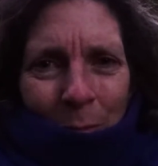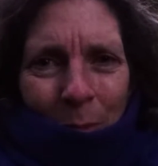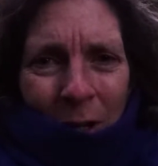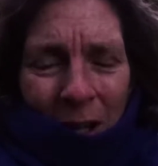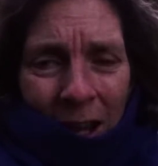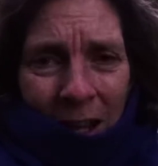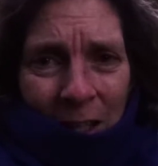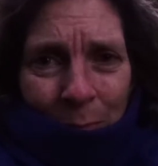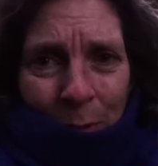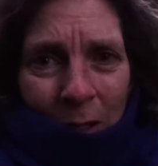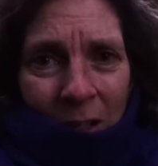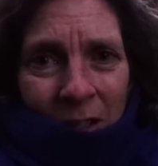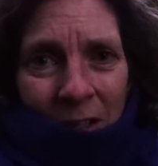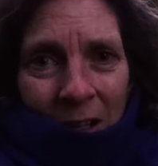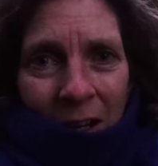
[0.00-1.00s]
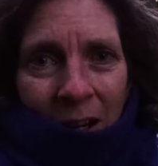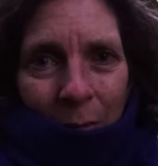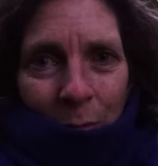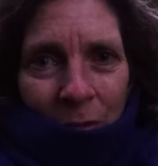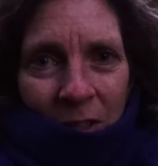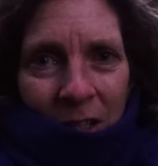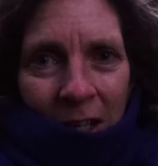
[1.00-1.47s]
But it has been a
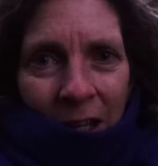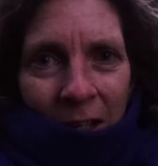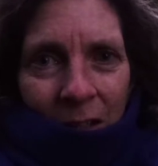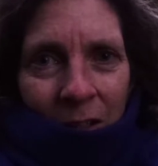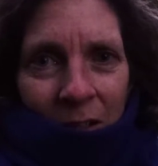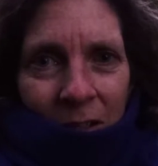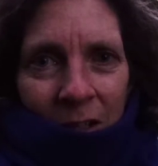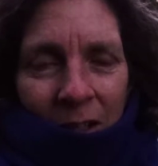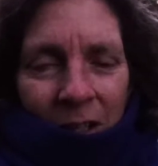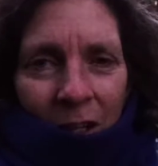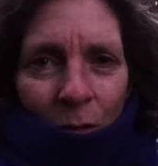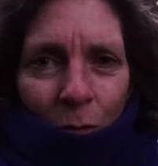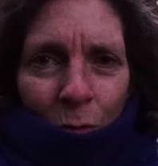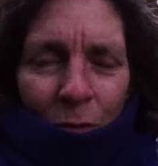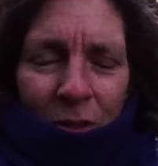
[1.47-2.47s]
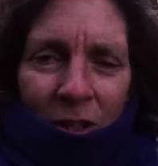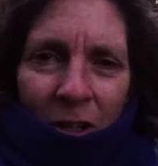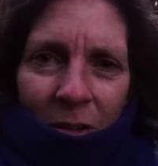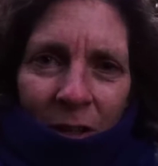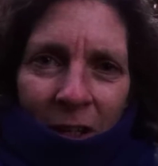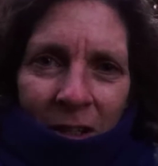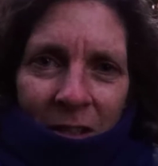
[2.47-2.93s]
time of sadness, and yet also
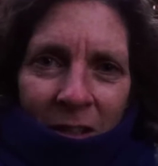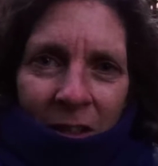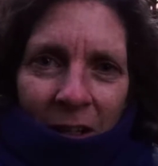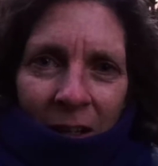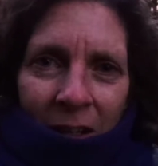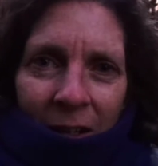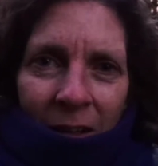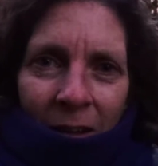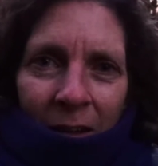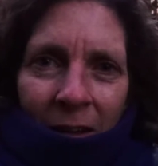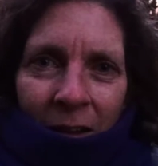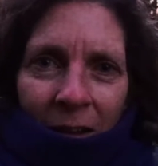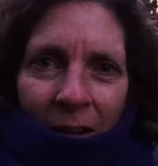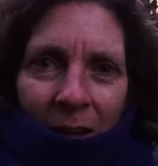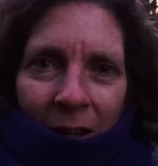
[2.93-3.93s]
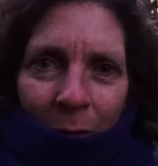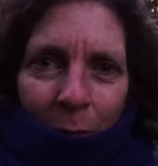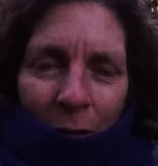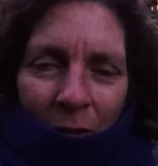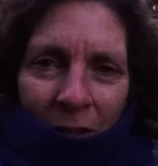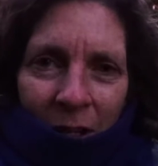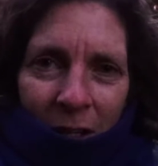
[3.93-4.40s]
yesterday,
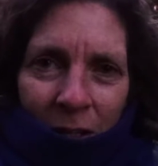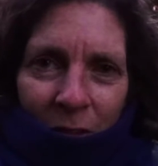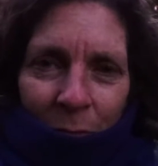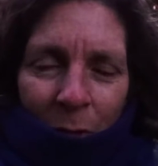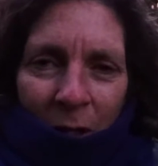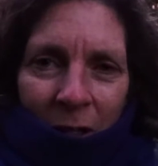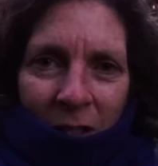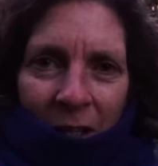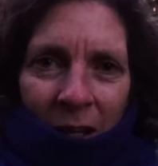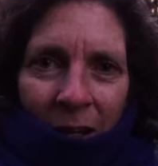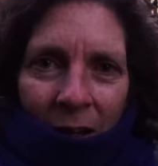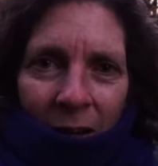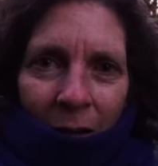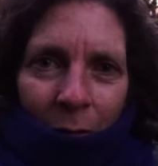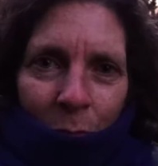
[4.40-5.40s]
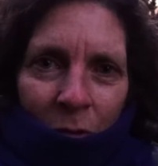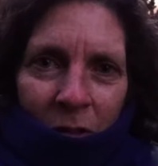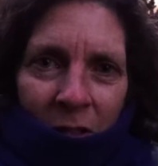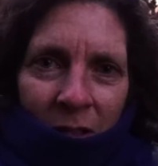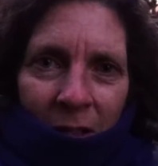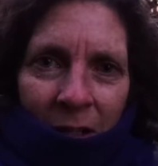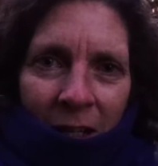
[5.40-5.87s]
at the end of my day, I
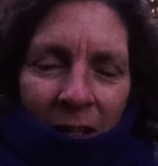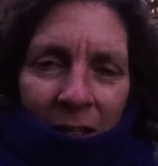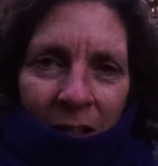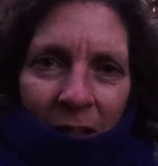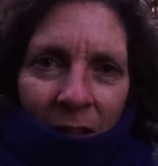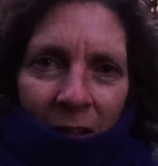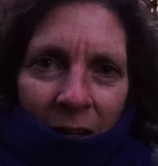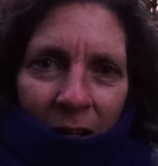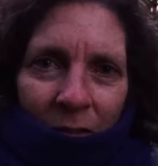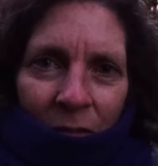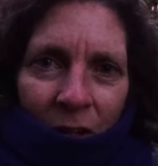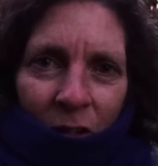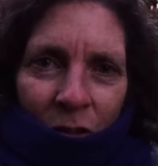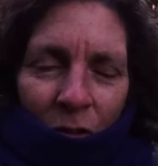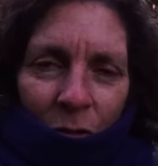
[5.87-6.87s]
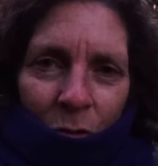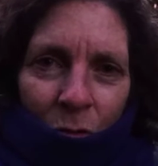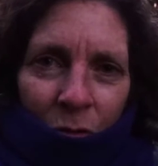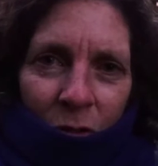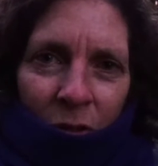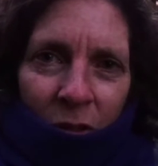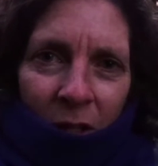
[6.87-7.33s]
was leading the Advent
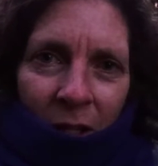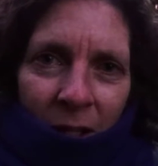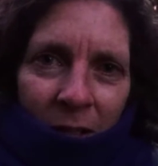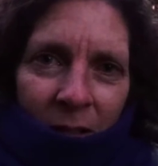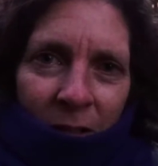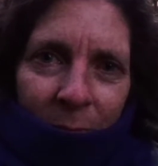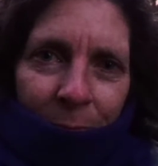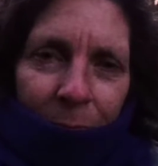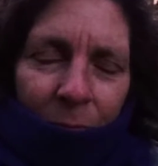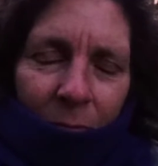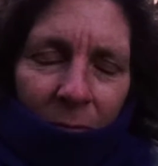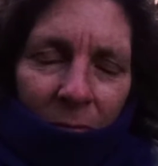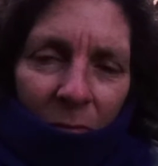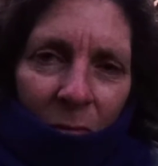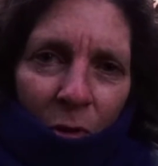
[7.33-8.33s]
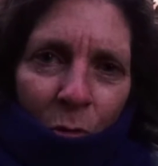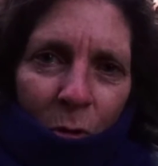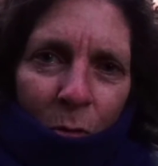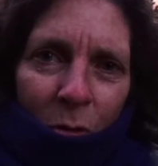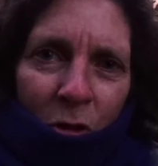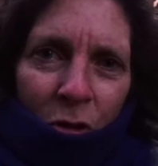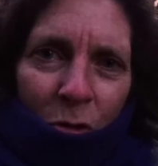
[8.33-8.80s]
course, and
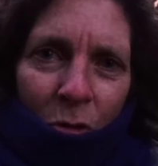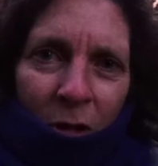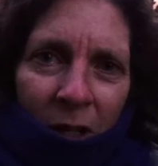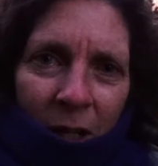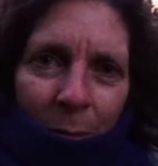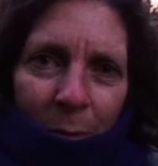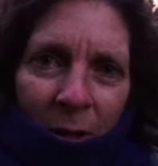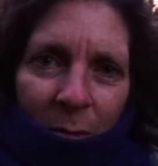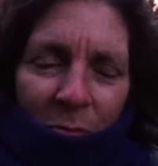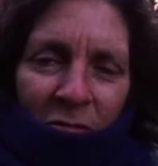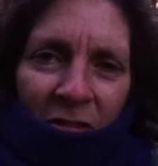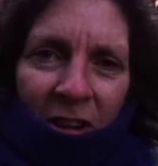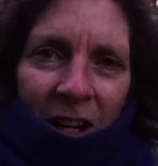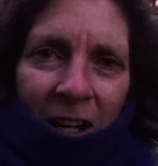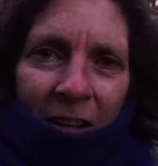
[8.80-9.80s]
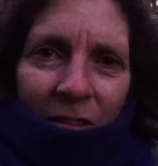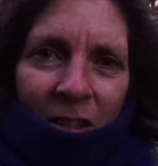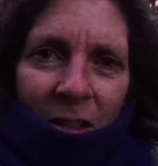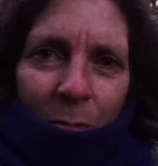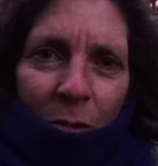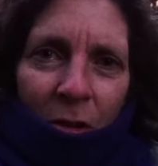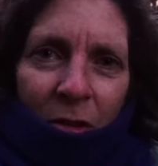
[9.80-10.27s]
we were talking about prayer and
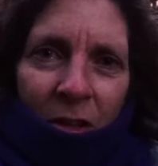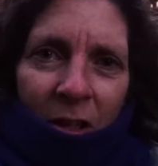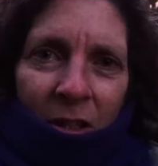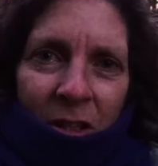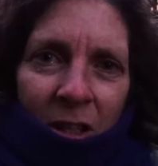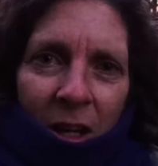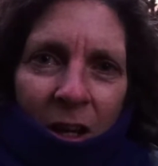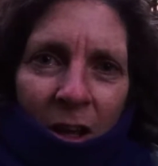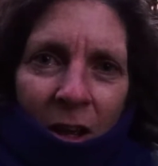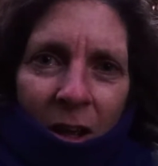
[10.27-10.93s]
some of the things